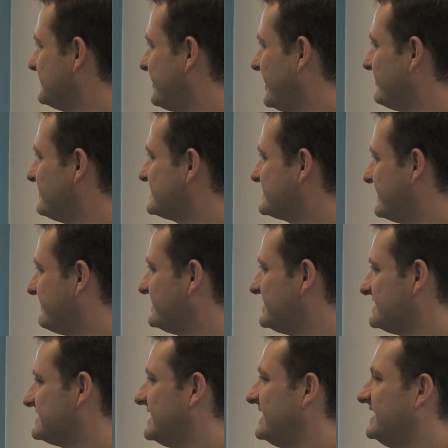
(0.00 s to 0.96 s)
About
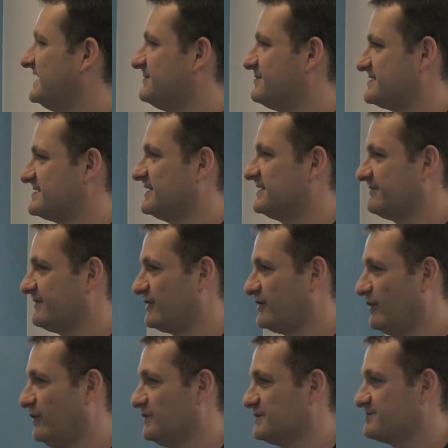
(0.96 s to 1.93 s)
70 to 80% of the
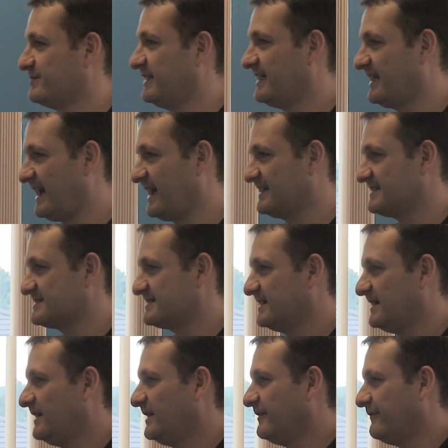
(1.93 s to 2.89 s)
calls we get
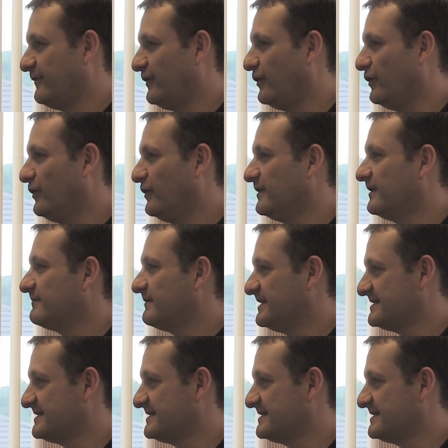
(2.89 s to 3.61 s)
for